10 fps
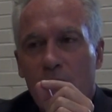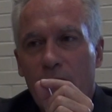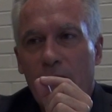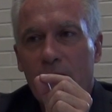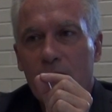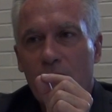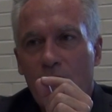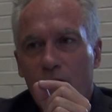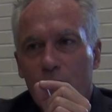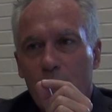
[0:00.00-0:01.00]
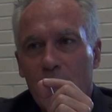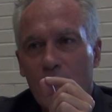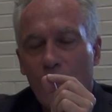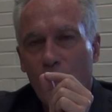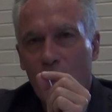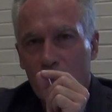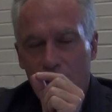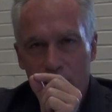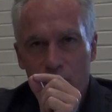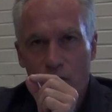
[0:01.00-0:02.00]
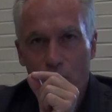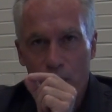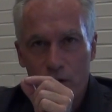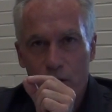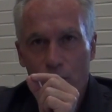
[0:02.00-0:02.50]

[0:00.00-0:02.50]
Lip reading: that the government ought not to go into,